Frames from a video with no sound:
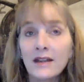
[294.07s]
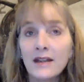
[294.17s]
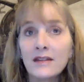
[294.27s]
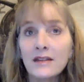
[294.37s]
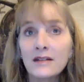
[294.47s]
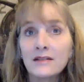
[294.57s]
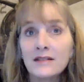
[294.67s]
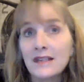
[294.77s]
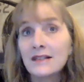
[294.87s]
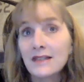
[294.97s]
and then
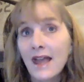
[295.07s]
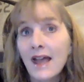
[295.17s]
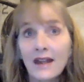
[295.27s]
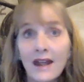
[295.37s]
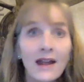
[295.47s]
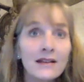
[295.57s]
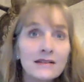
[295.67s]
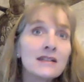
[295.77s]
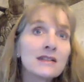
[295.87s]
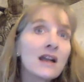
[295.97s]
sees that as
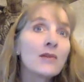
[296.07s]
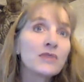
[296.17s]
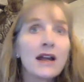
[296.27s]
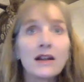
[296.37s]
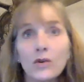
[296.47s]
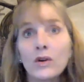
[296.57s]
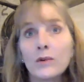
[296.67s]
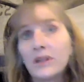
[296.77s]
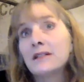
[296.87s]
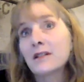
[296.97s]
a stop sign or
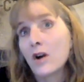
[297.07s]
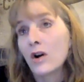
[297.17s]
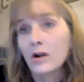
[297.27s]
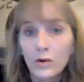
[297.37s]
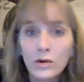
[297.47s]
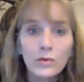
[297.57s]
a police car or